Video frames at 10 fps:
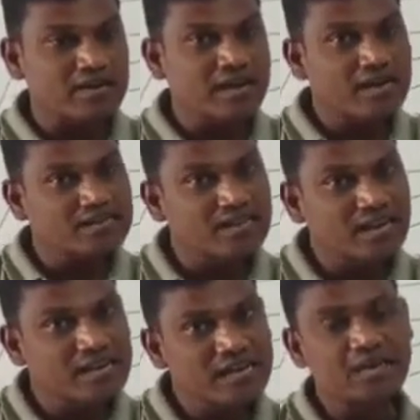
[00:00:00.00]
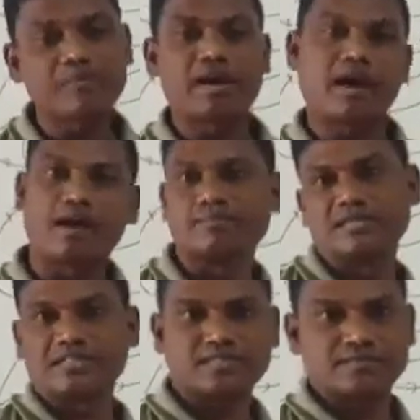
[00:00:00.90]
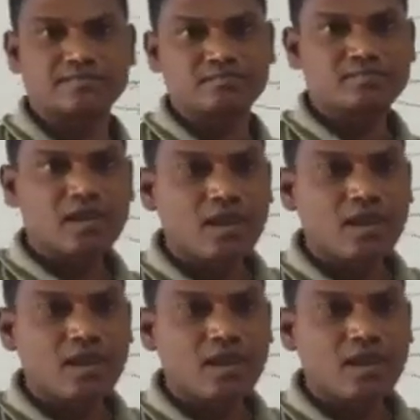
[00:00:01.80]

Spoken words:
but not the nearby objects.